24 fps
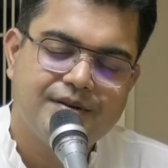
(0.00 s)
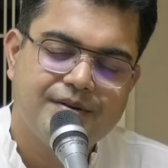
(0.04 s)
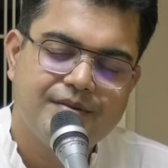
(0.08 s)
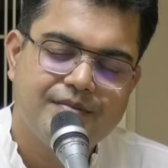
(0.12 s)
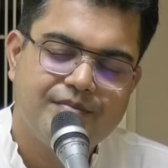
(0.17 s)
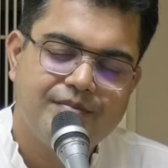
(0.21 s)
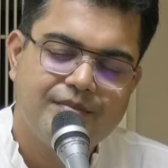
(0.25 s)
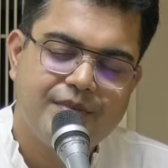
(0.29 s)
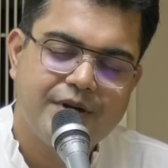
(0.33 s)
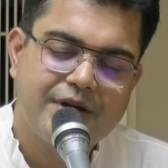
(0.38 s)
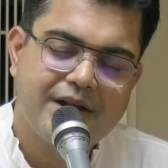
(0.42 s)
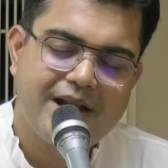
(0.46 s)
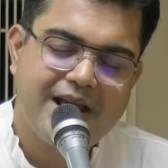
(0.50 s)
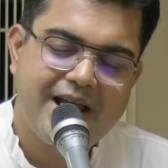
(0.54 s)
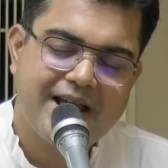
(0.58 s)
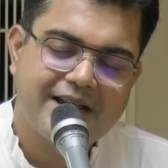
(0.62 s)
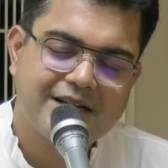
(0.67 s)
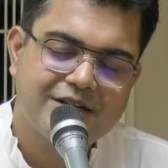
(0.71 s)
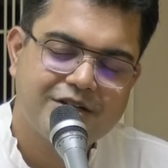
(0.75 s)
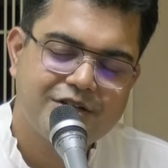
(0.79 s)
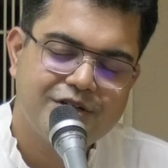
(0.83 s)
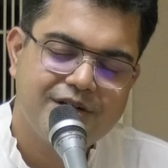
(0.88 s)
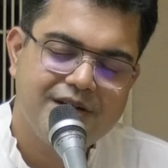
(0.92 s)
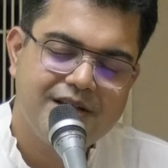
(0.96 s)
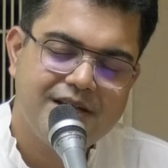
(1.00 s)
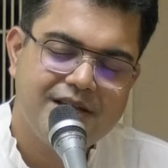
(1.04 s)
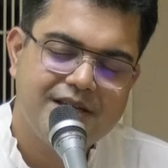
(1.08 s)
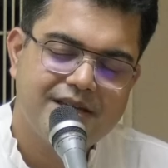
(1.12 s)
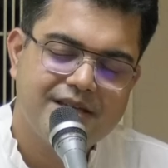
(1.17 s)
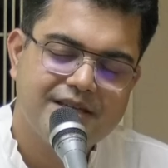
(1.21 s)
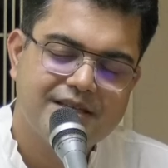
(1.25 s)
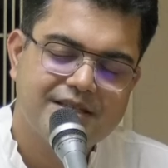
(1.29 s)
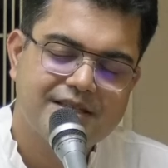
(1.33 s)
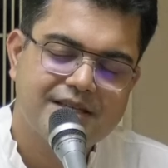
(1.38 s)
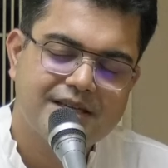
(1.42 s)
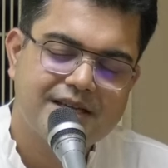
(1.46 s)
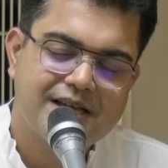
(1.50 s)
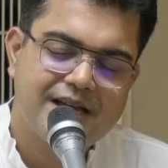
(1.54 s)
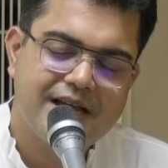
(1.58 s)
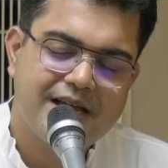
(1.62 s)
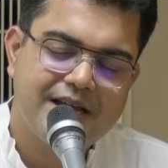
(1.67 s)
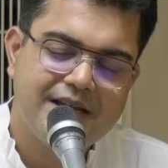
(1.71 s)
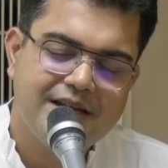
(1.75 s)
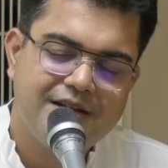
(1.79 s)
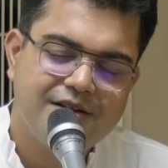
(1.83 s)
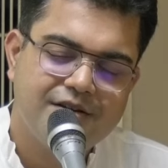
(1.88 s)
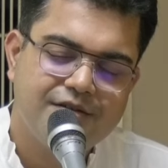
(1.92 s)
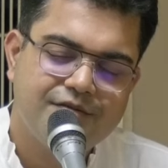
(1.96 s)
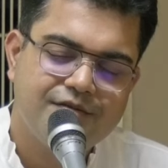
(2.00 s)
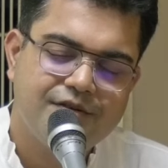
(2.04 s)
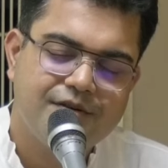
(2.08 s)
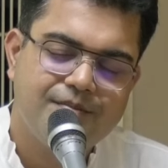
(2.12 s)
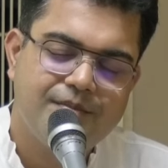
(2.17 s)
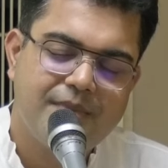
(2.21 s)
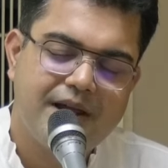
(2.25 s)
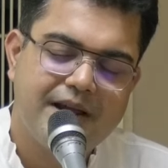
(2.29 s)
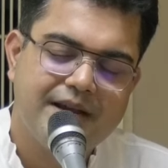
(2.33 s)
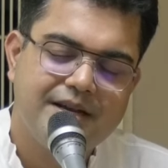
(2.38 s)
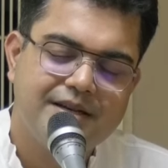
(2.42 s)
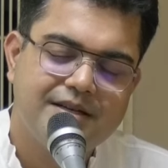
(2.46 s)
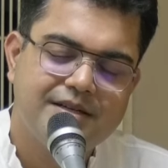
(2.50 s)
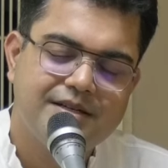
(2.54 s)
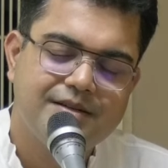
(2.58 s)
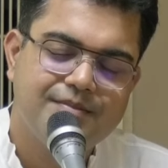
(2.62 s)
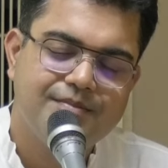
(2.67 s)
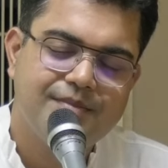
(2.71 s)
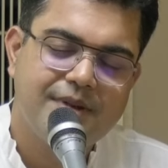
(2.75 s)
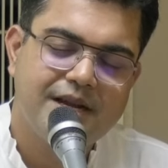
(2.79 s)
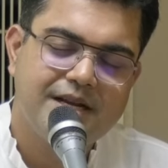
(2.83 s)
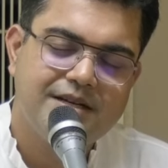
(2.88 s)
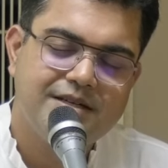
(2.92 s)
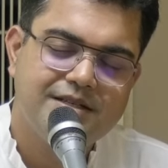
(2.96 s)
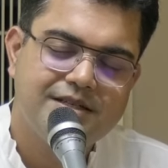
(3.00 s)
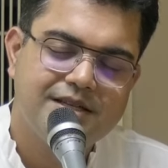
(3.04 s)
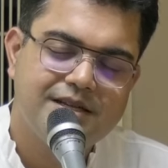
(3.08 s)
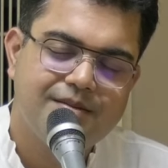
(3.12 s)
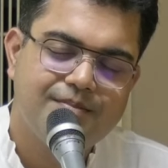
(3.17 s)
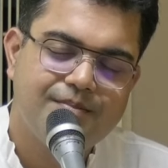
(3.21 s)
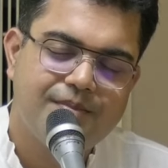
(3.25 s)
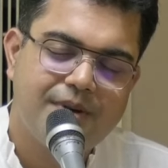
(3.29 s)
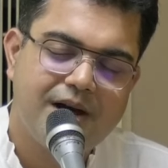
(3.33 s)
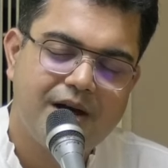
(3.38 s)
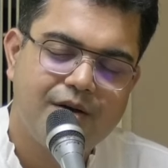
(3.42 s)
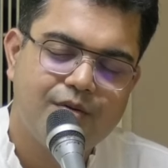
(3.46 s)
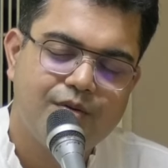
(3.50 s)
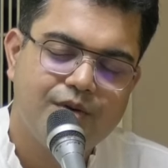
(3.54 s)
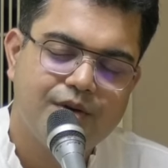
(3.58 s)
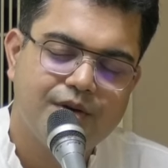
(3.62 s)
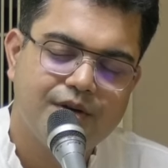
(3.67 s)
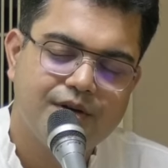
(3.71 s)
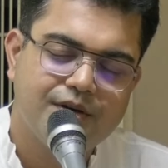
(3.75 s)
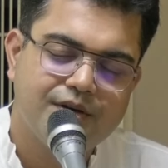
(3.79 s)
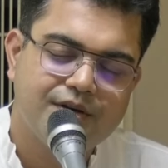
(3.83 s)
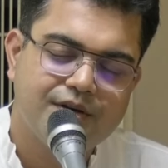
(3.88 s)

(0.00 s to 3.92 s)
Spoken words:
but actually is a kind of a mental power